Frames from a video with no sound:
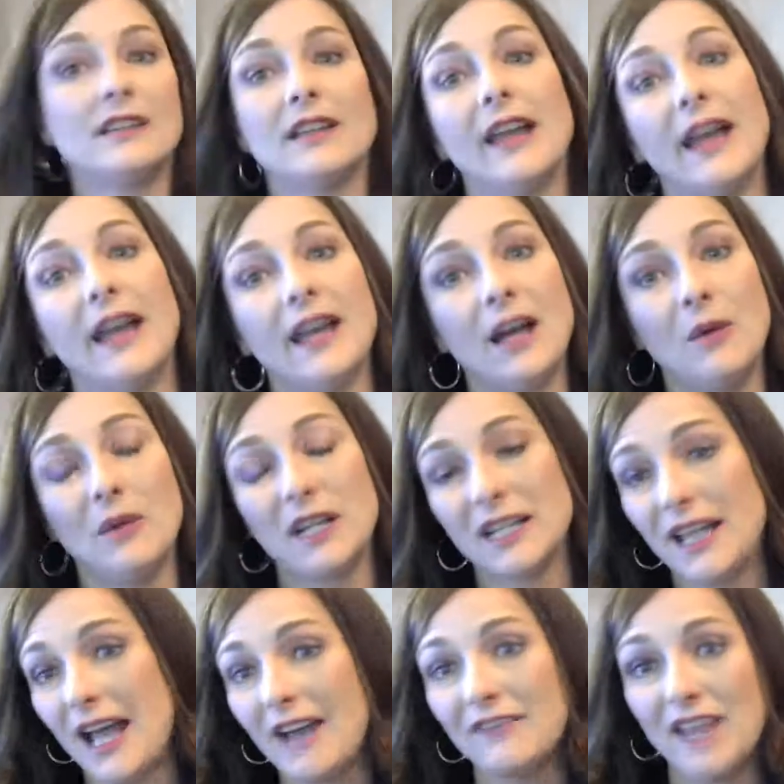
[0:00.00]
Okay? I want
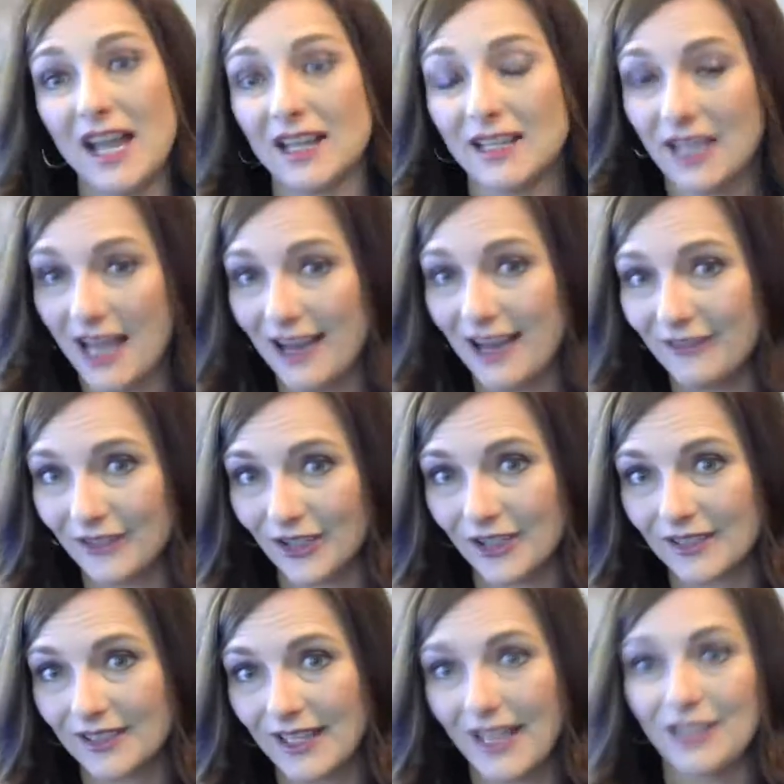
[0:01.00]
to have that
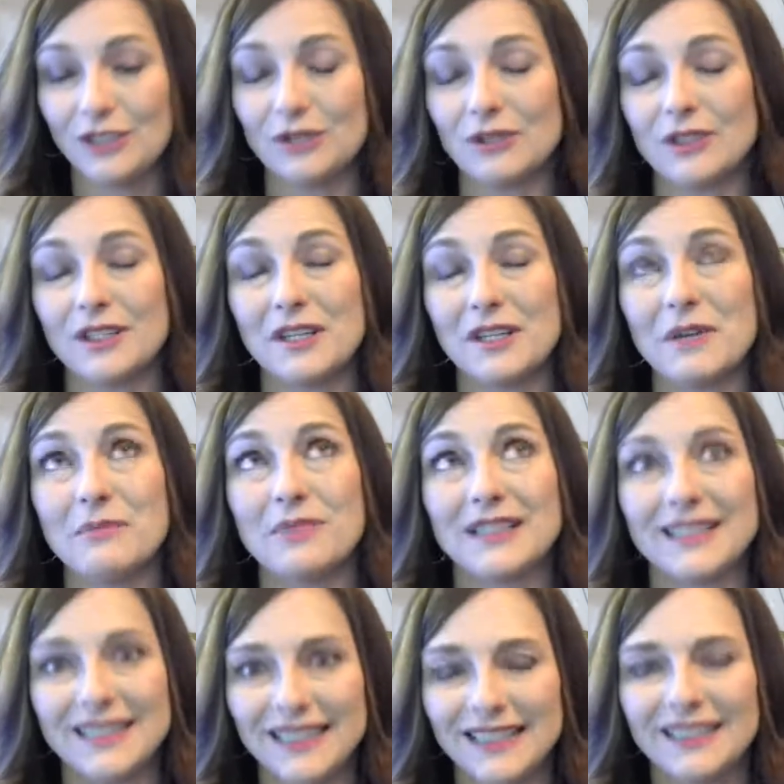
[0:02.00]
covered. And you can
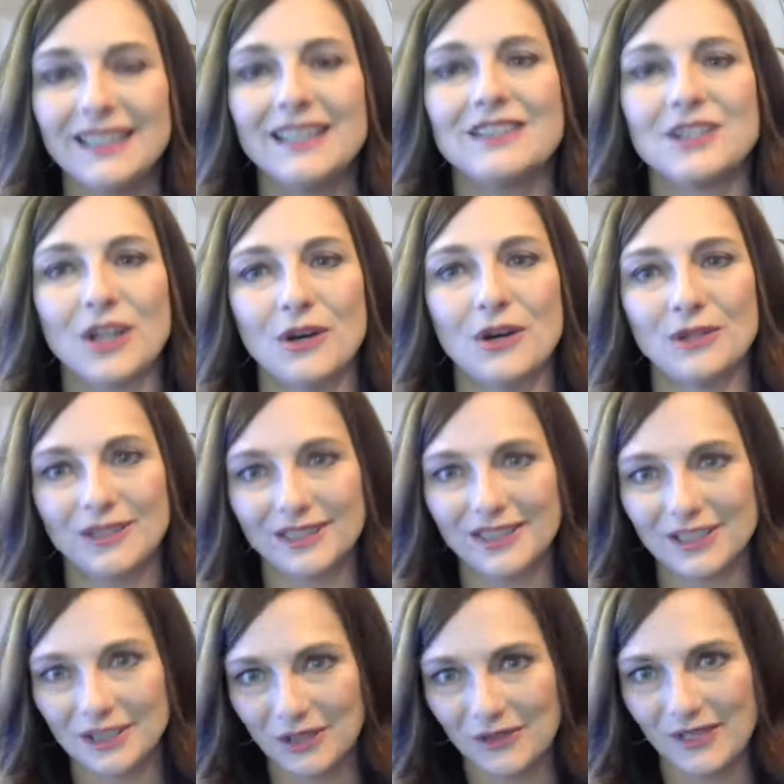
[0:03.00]
completely and
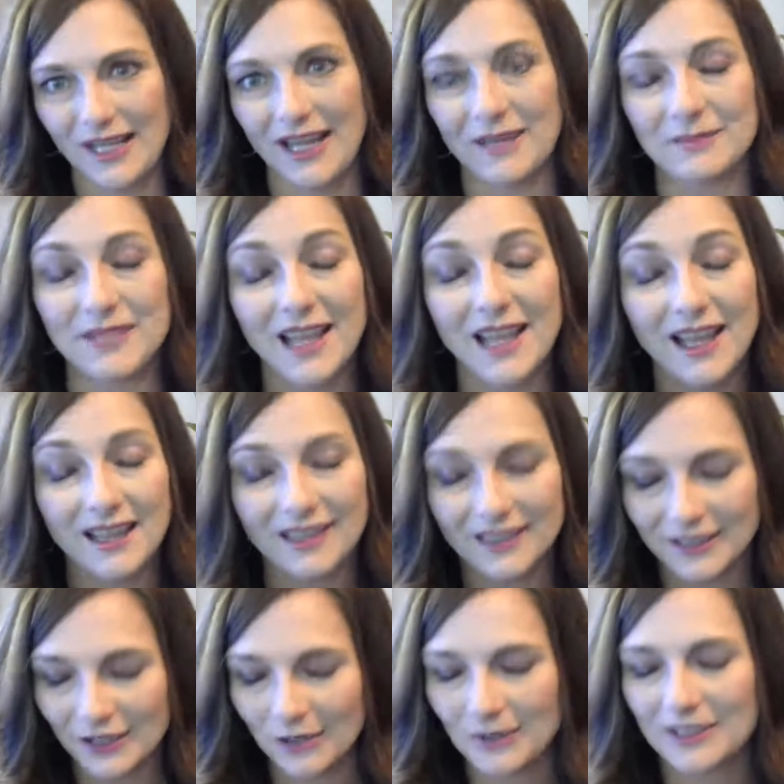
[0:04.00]
totally do that. I'm
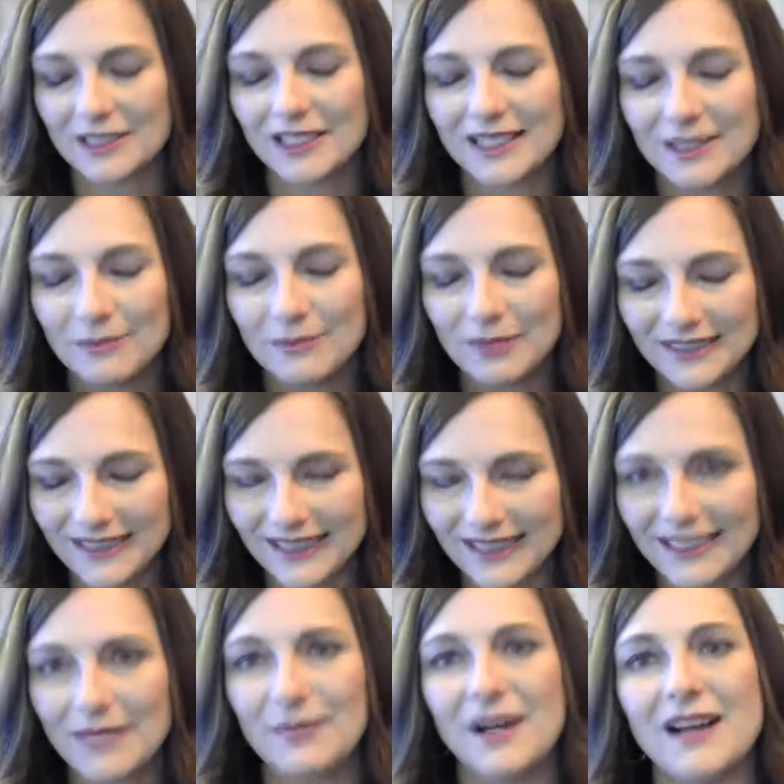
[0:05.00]
telling you, it's
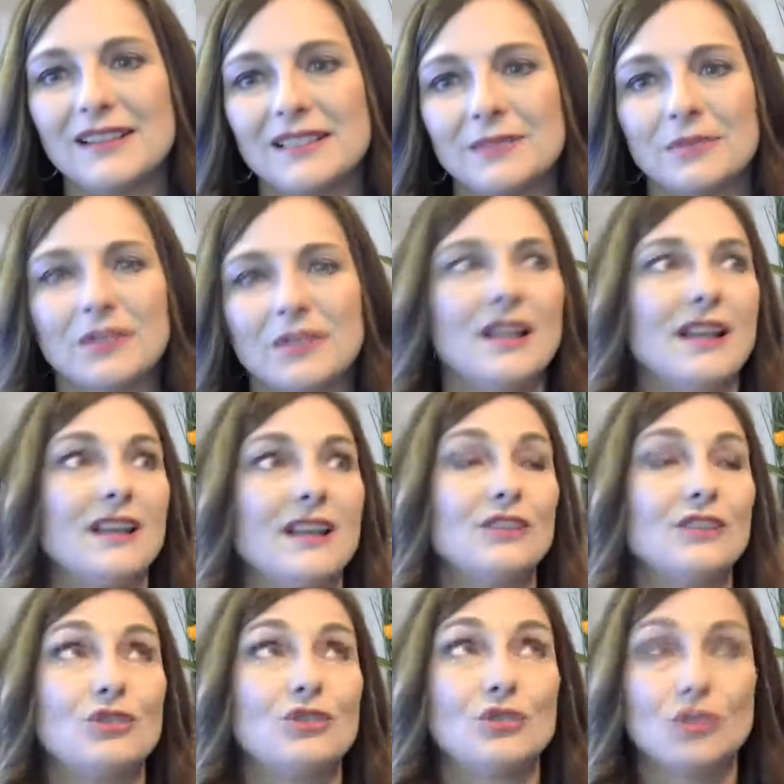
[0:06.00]
completely possible.
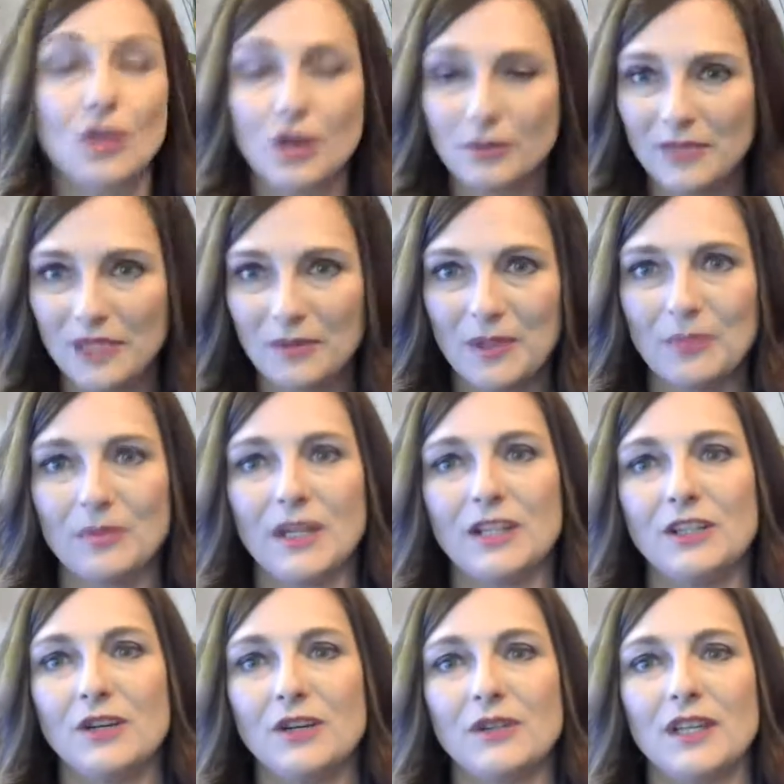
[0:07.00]
So many people
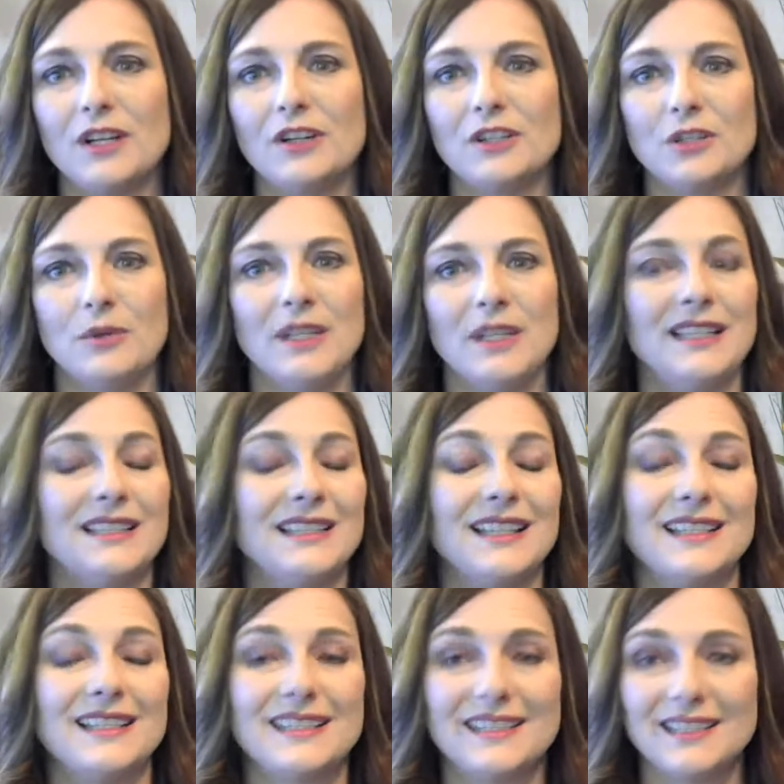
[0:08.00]
I know that are doing this.
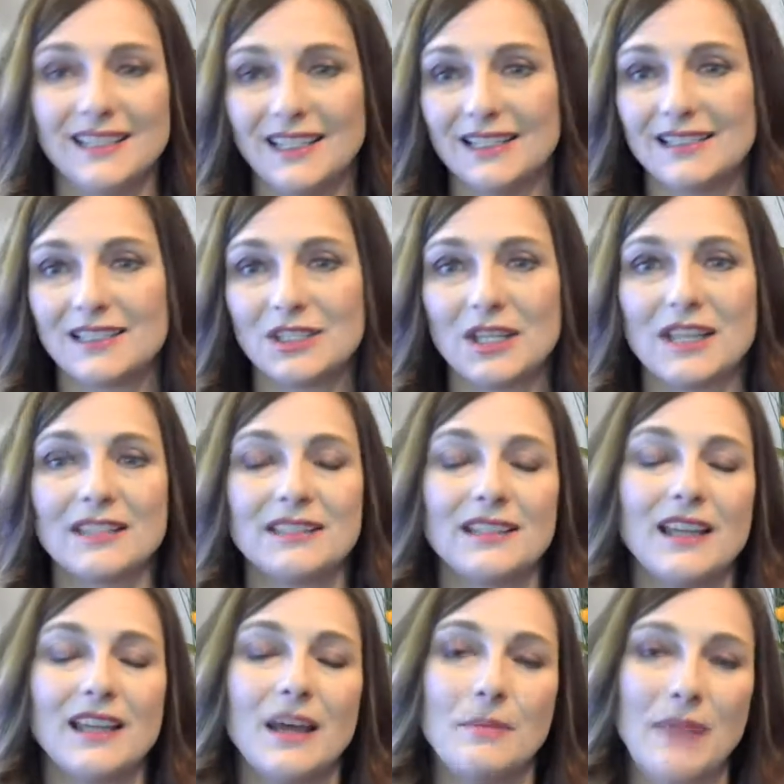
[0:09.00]
It's
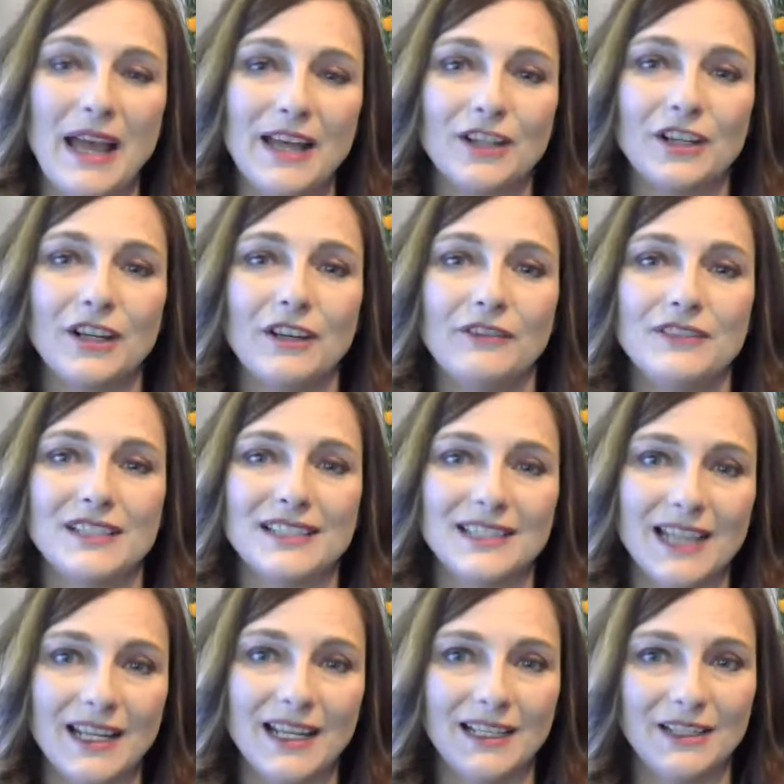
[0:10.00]
just a matter of
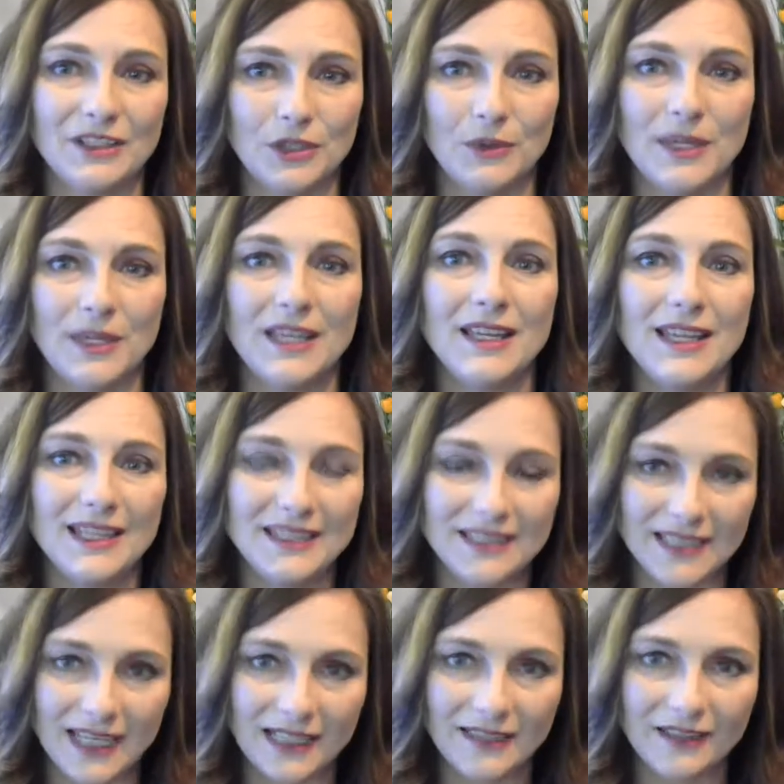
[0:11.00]
deciding to do it,
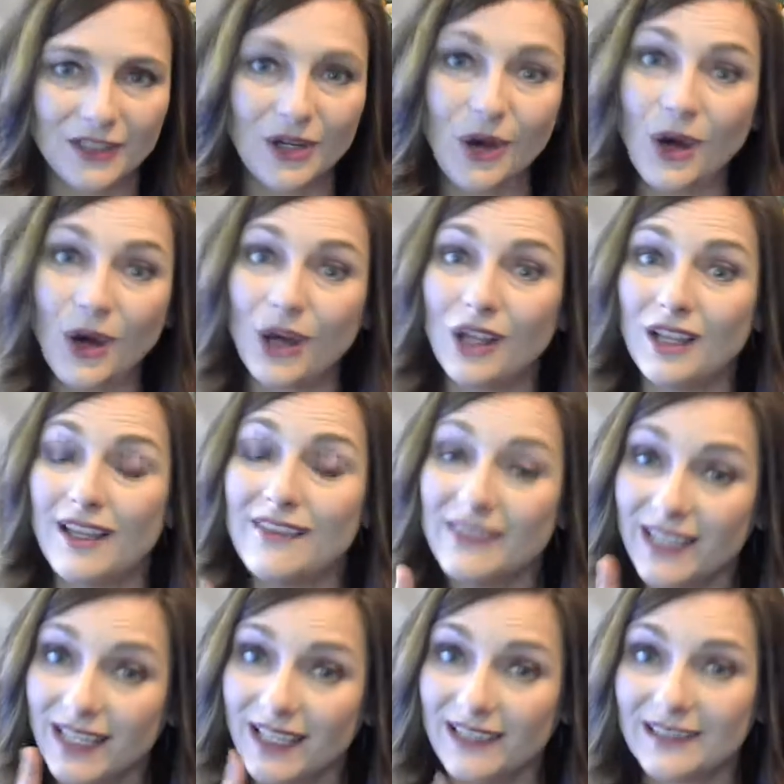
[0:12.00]
setting the goal, and
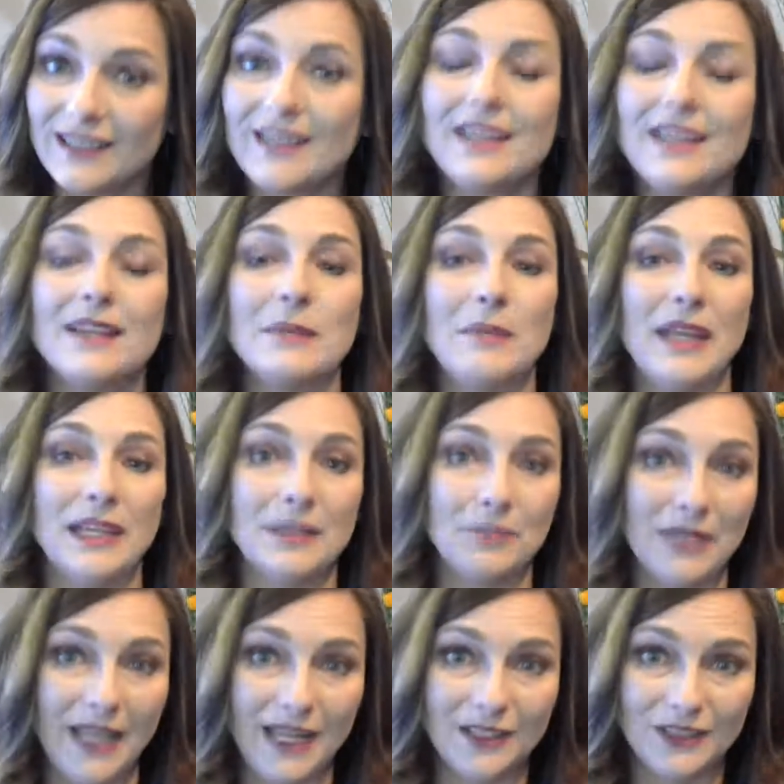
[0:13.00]
then make a
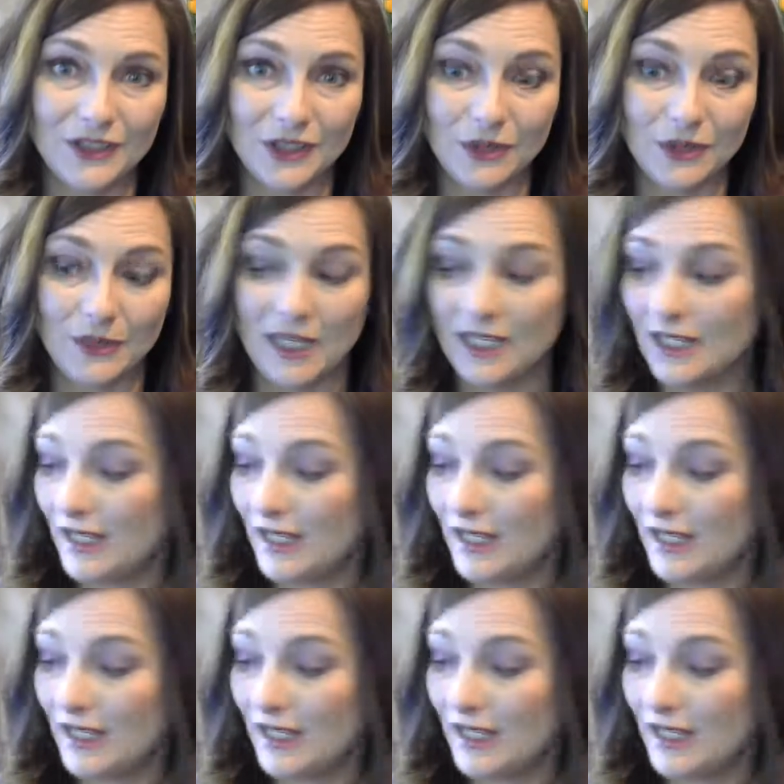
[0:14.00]
plan to do it.